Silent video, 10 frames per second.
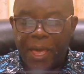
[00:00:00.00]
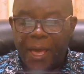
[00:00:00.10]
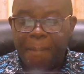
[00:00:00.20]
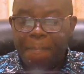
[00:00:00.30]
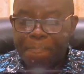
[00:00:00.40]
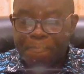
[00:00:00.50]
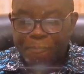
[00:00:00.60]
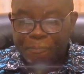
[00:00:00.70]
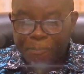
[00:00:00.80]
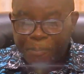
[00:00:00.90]
the
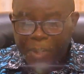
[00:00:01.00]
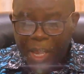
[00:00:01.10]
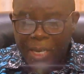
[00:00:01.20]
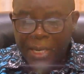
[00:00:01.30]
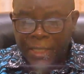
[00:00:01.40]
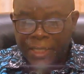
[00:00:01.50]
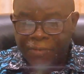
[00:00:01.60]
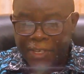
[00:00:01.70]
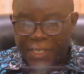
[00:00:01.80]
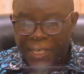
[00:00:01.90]

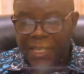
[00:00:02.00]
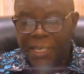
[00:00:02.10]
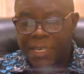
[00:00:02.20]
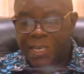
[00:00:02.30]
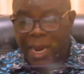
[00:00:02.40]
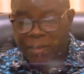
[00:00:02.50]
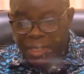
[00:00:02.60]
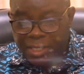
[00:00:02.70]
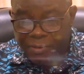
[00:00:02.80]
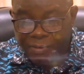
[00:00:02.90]
nativity
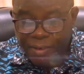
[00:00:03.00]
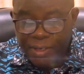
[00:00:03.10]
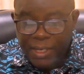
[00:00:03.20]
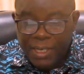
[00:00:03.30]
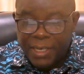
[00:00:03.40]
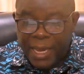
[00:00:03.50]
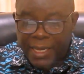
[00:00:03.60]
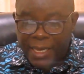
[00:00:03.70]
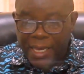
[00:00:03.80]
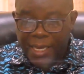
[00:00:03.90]
narrative.
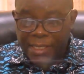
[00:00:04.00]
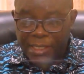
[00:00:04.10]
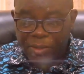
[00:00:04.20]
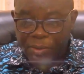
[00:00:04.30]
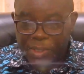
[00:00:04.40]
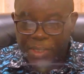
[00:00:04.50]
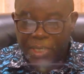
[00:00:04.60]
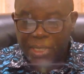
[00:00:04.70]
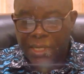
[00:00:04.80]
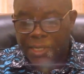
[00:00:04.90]
The key
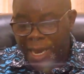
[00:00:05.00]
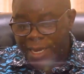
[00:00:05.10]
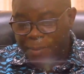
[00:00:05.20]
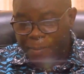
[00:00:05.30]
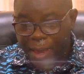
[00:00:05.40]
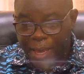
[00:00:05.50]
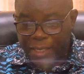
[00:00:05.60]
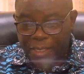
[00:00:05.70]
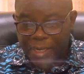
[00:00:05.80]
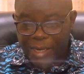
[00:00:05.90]
issues that
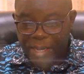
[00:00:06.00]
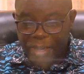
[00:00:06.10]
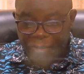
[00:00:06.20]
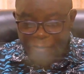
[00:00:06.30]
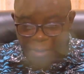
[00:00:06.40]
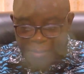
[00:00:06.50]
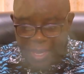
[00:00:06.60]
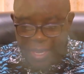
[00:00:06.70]
emerge from